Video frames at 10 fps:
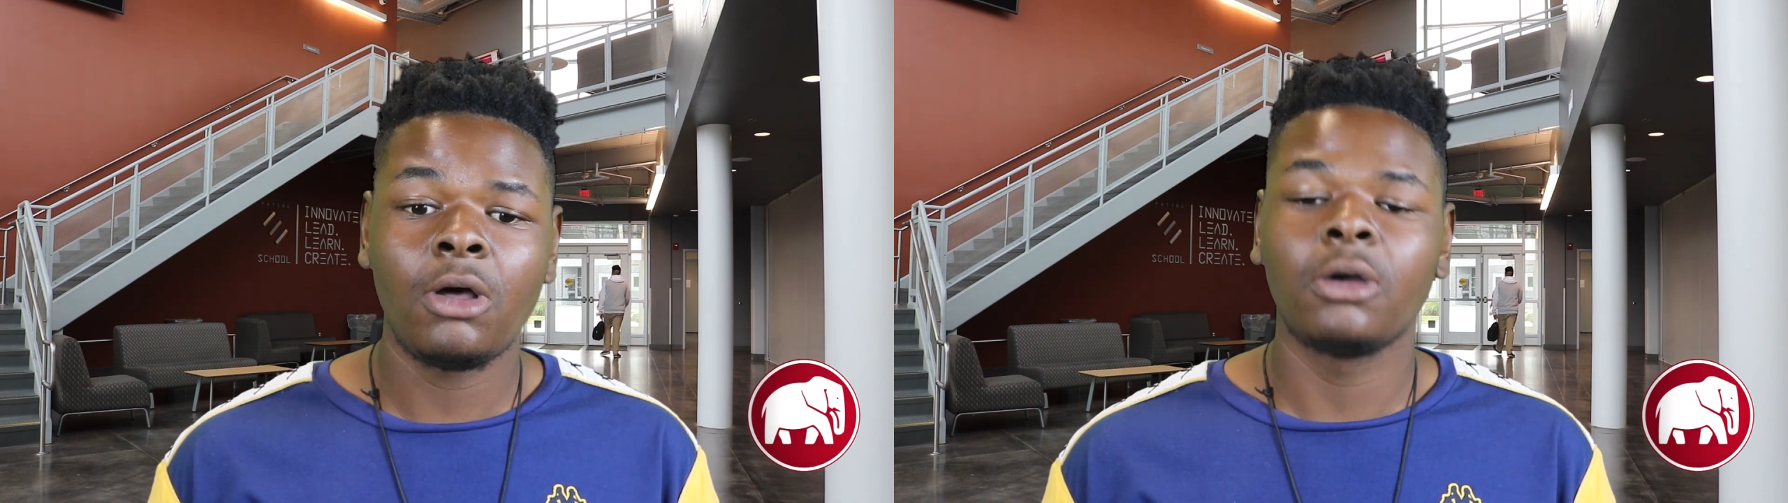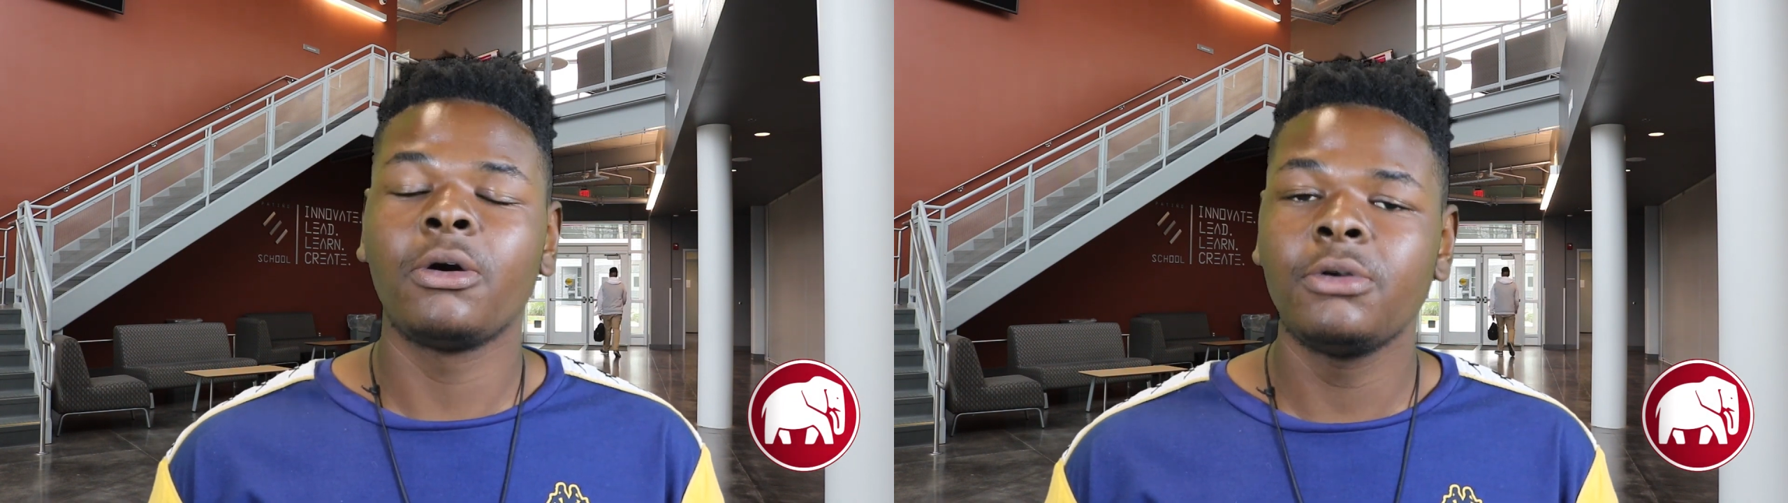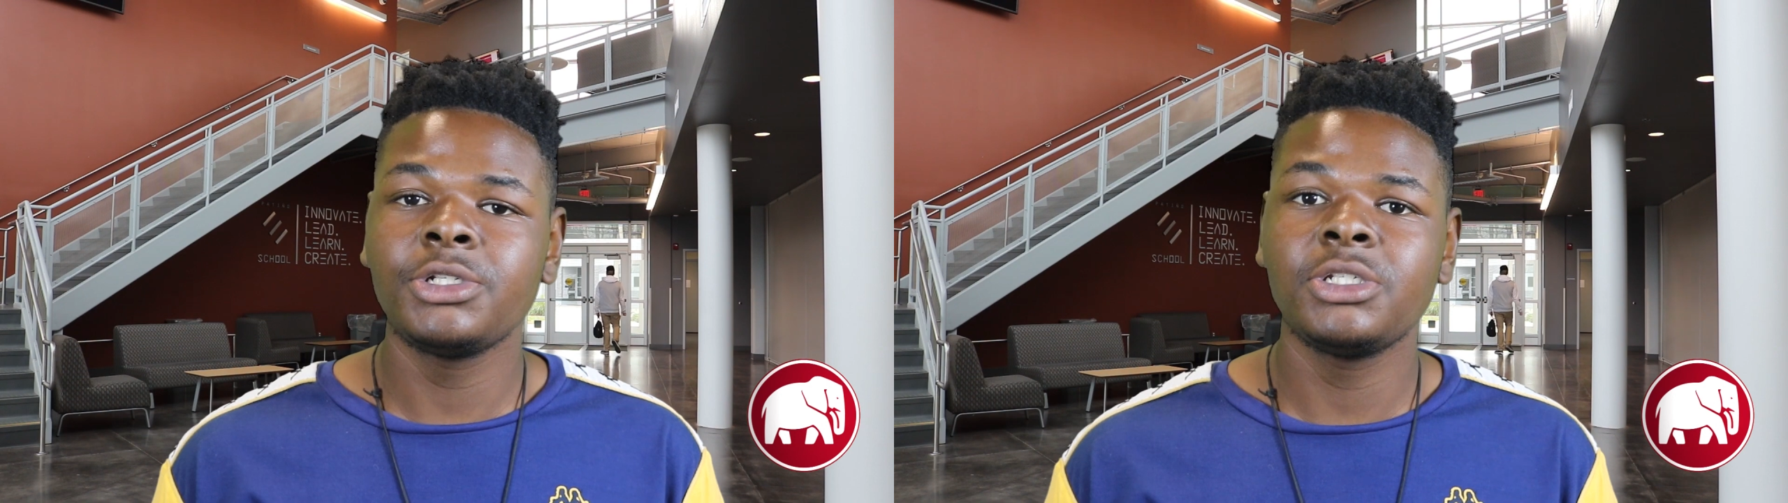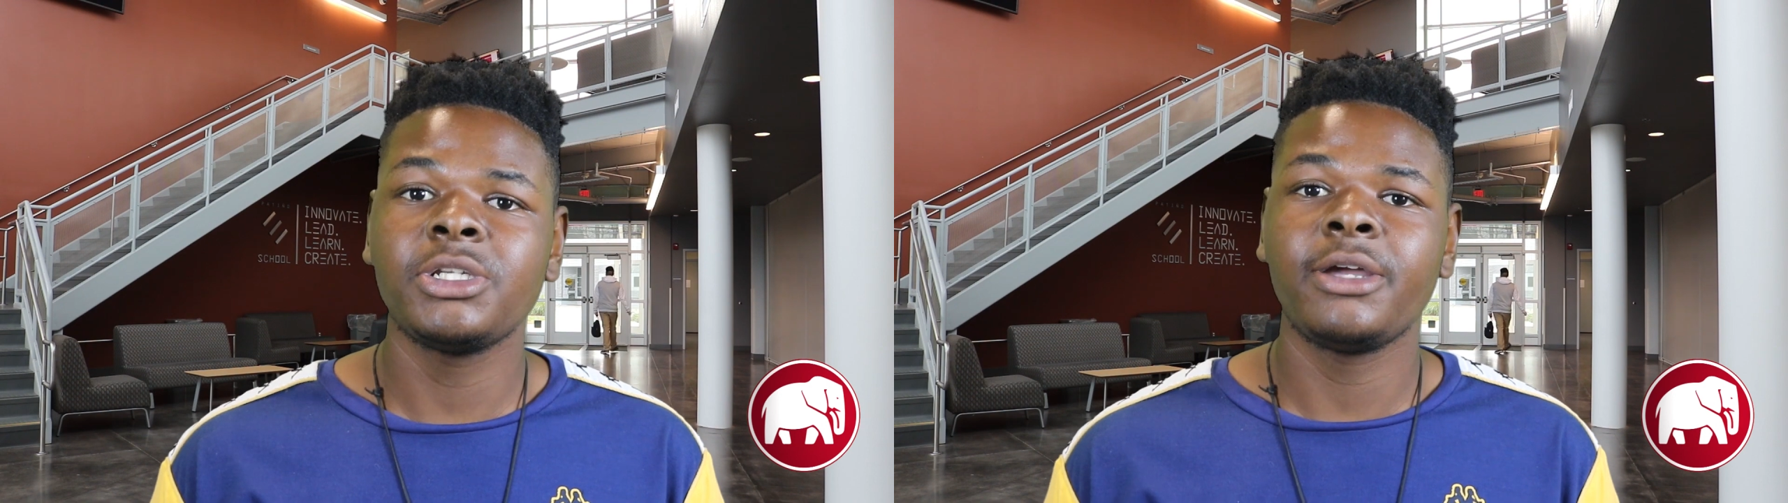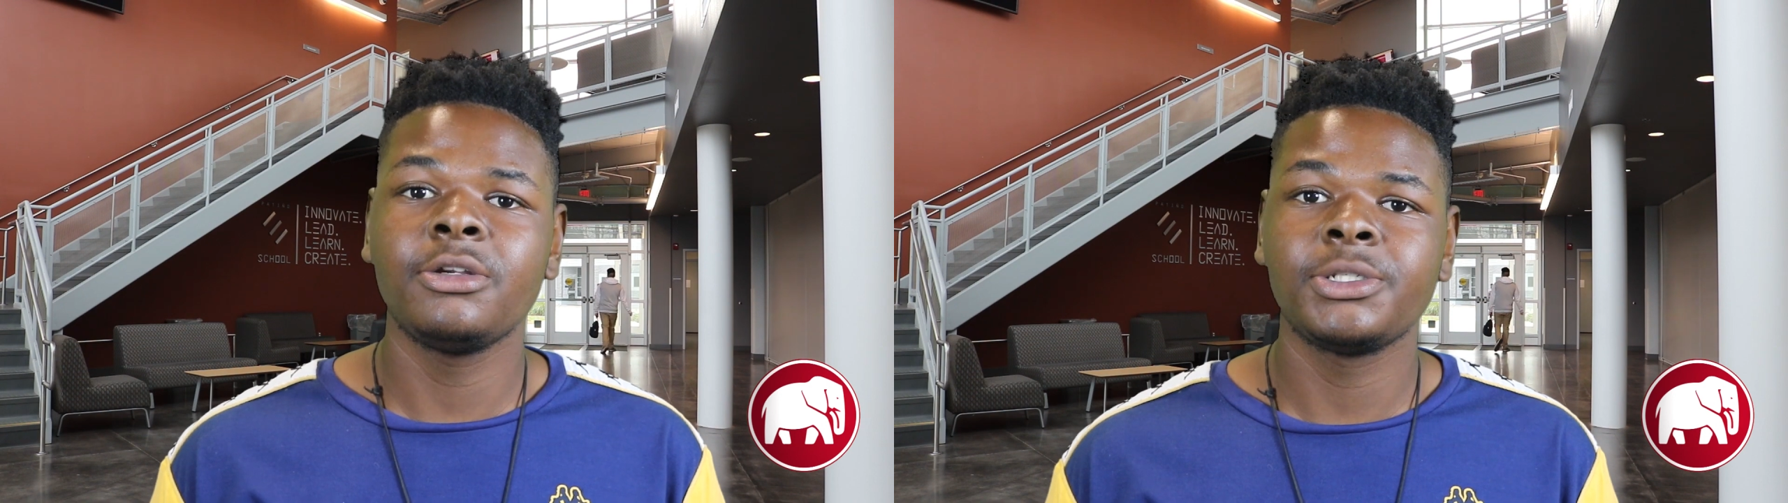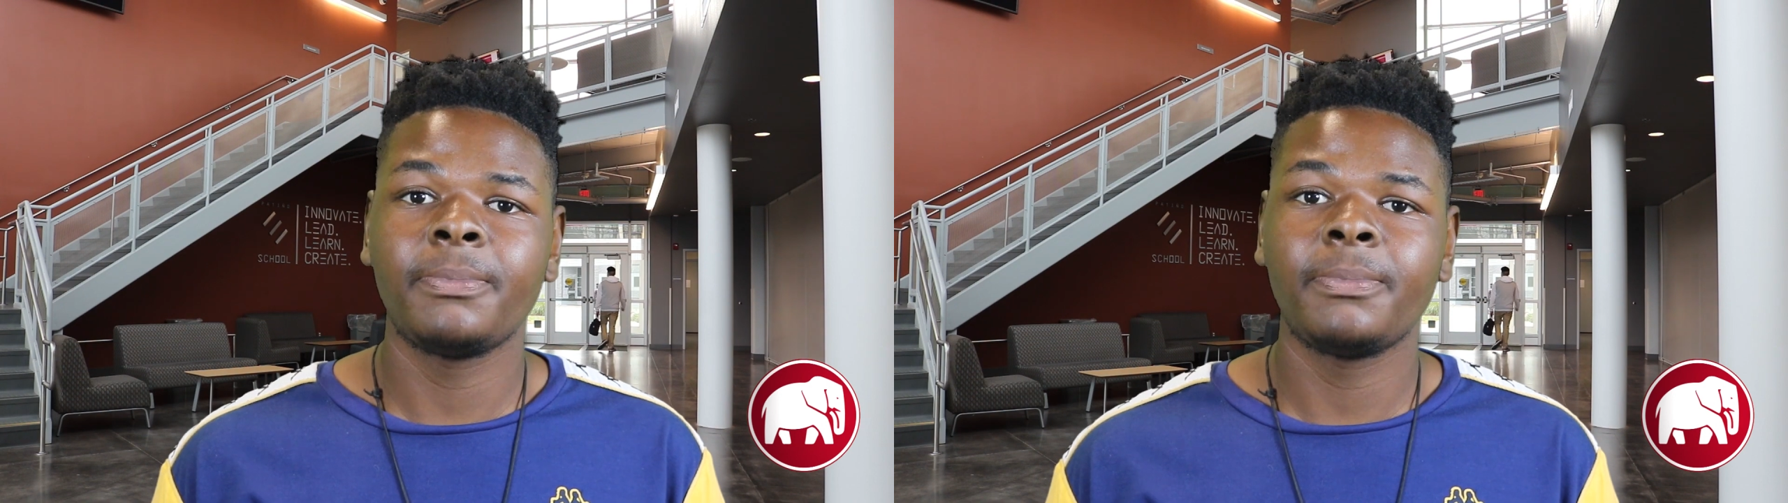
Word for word: all coders, designers,